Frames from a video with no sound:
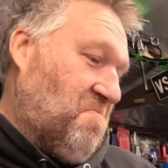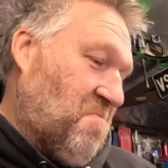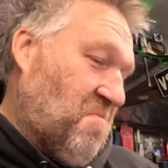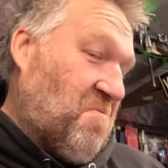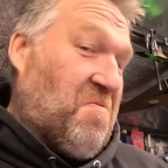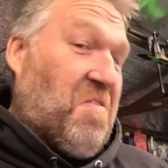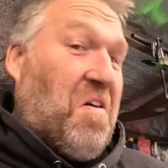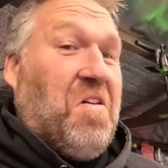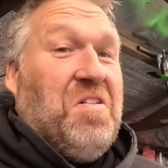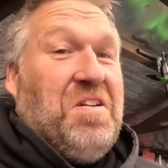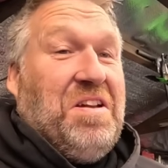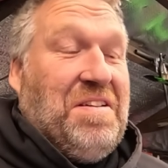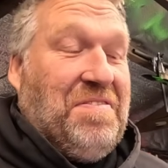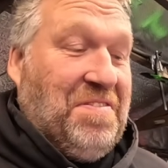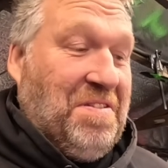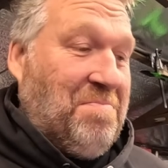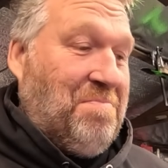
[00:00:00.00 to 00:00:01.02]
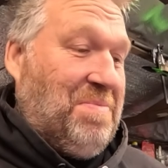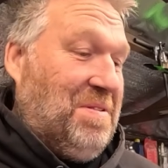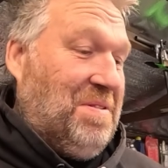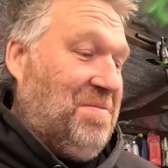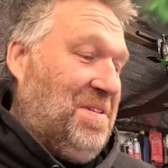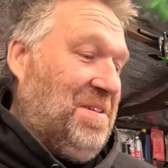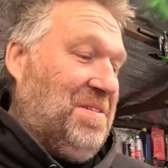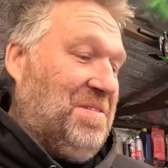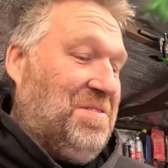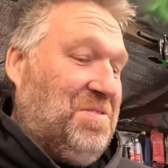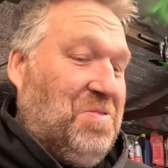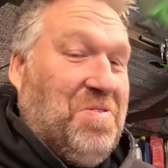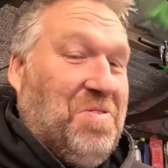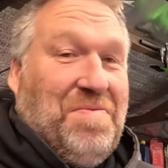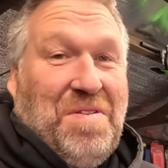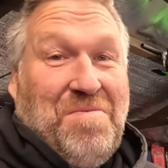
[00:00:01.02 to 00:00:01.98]
Fine if you're building
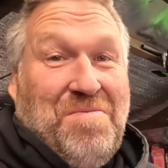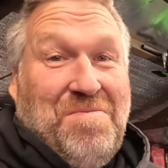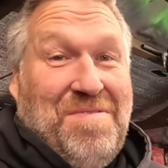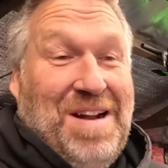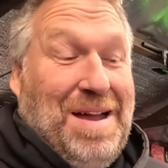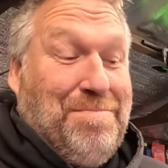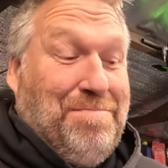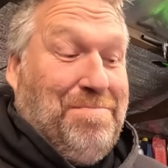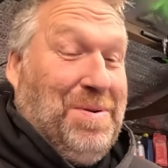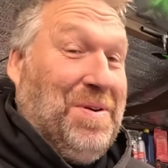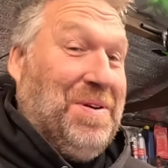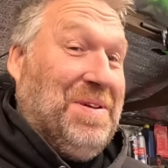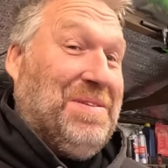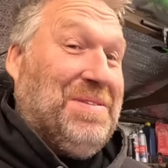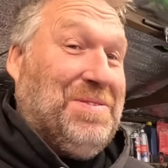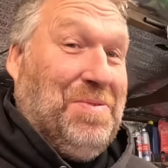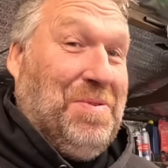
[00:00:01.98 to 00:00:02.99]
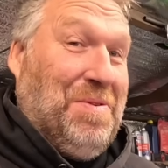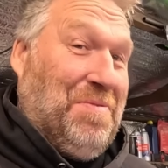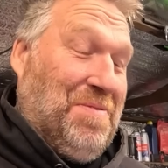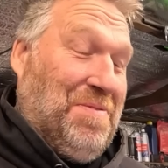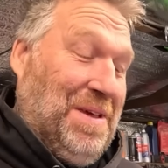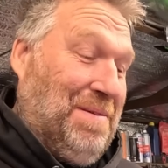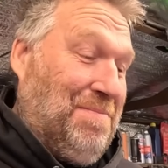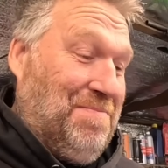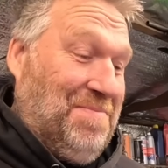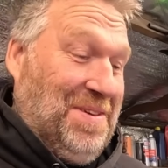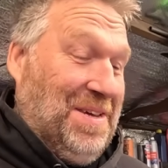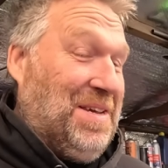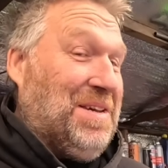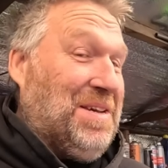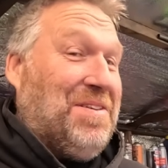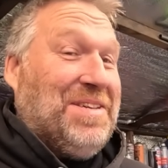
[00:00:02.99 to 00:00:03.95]
sort of a rat bike sort of theme
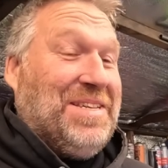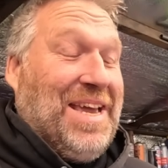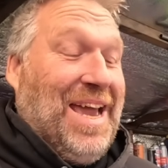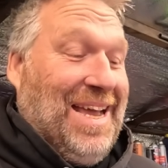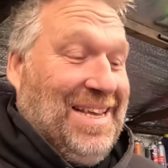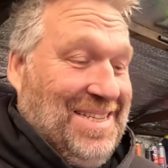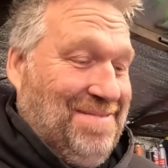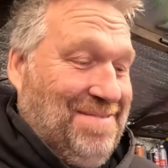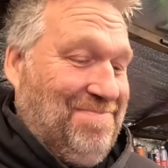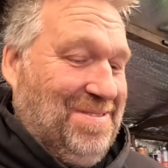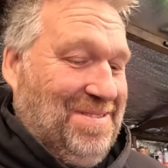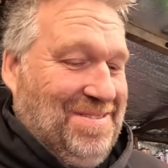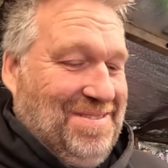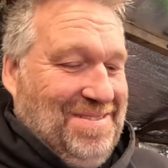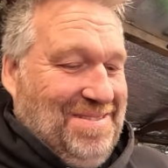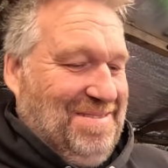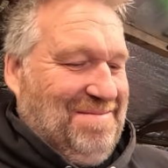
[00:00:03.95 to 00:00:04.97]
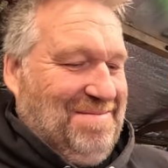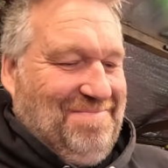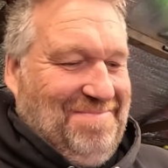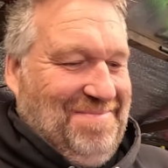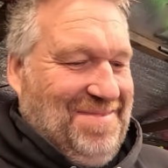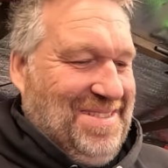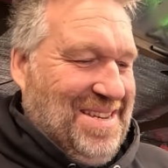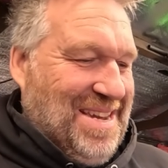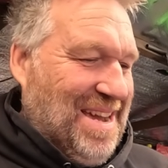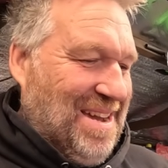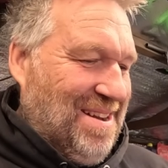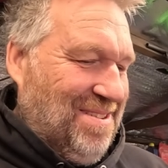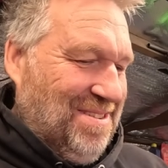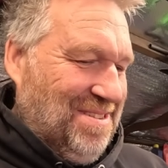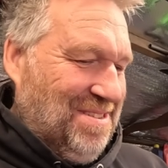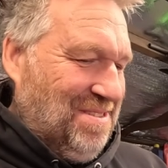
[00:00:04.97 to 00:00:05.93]
thing, I guess, but
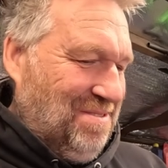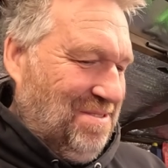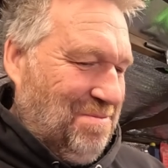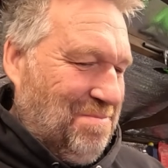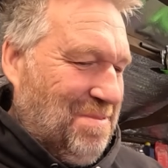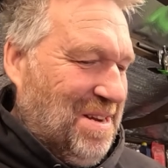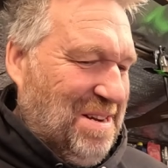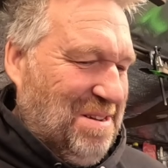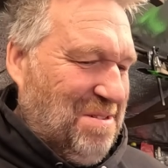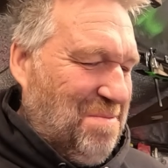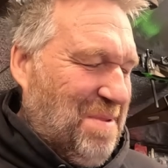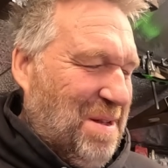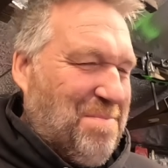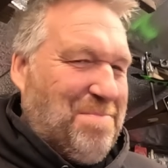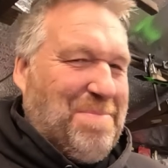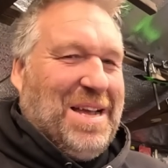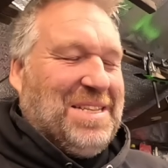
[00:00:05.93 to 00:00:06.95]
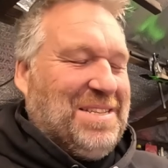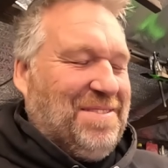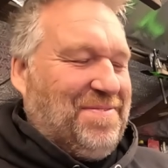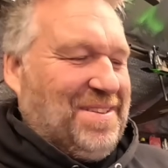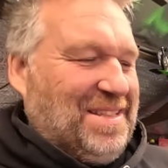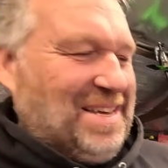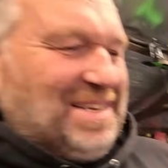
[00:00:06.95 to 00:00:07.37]
yeah, I'm going to do something a little bit better for